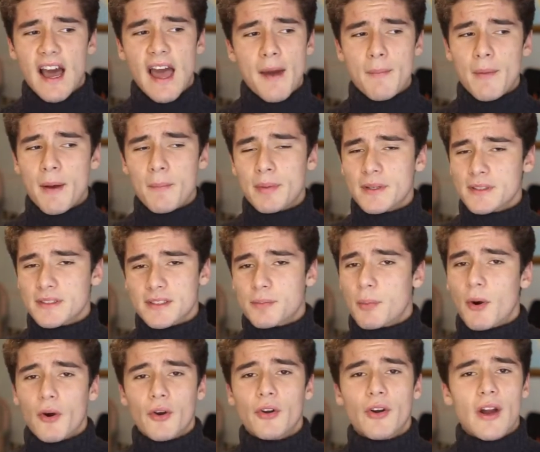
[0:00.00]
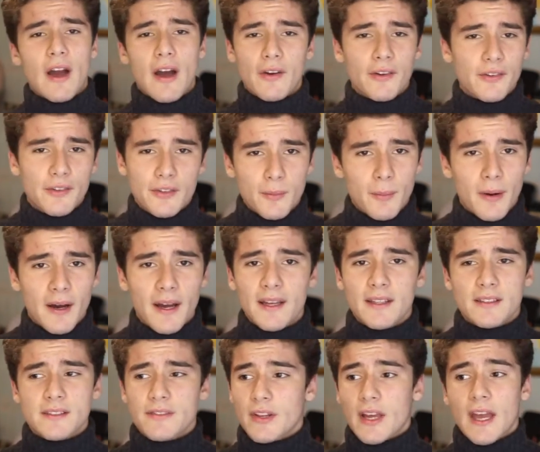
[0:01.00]
I have my business partner out in Dubai
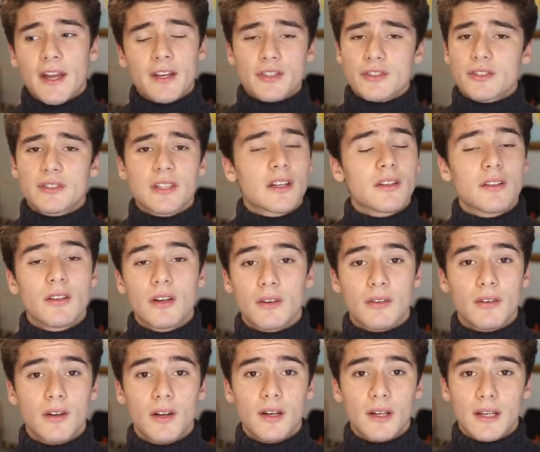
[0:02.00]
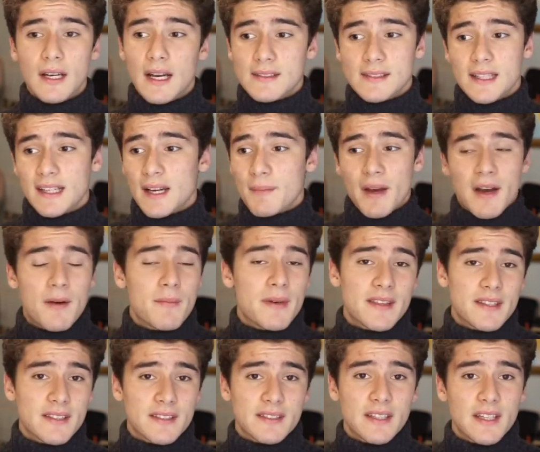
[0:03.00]
and stuff. And you're just like, no, guys, like, I'm
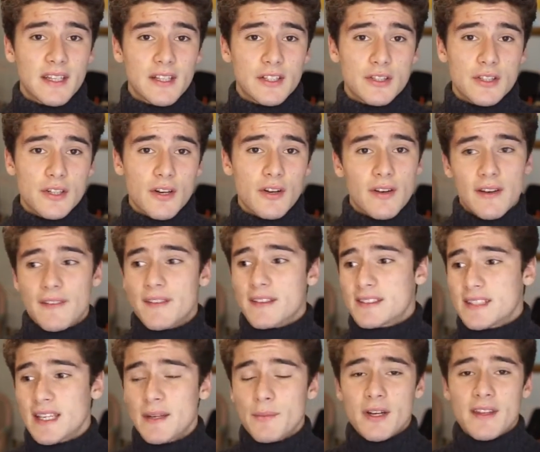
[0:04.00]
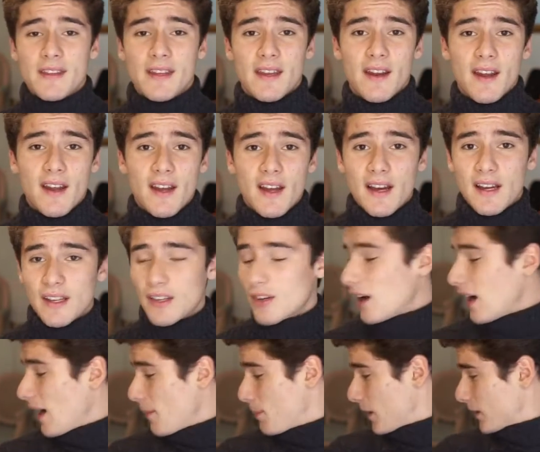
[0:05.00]
at this stage, you know, in the same way that, you
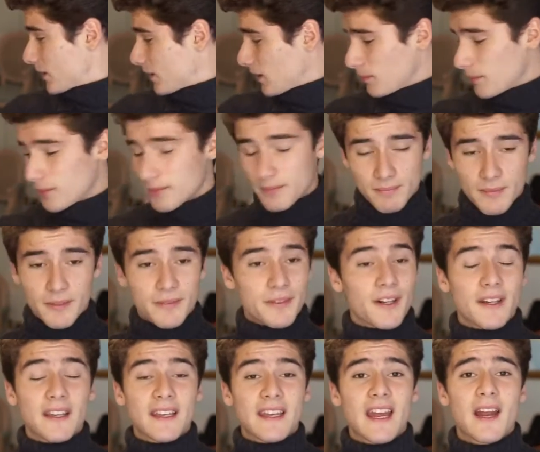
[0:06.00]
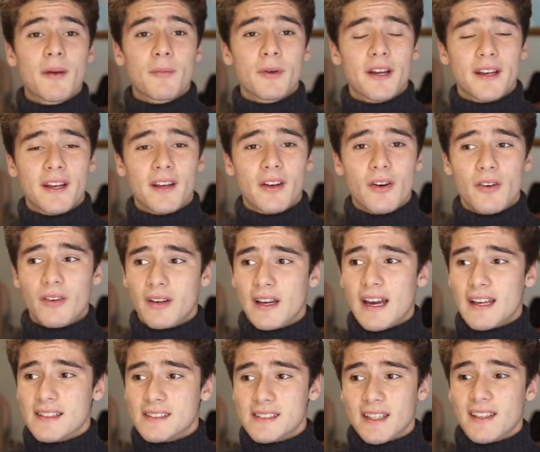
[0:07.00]
know, I picked up the fucking camera and I go,
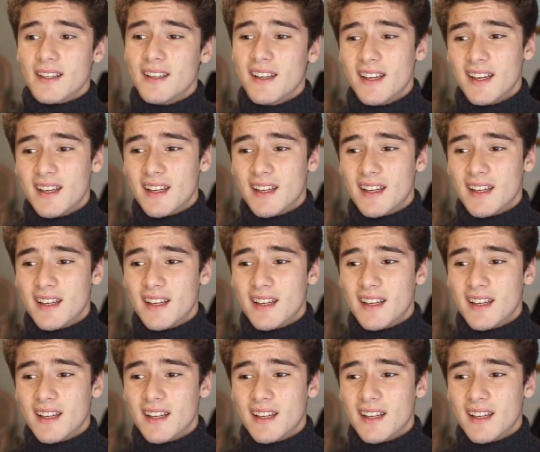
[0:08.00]
guys, like,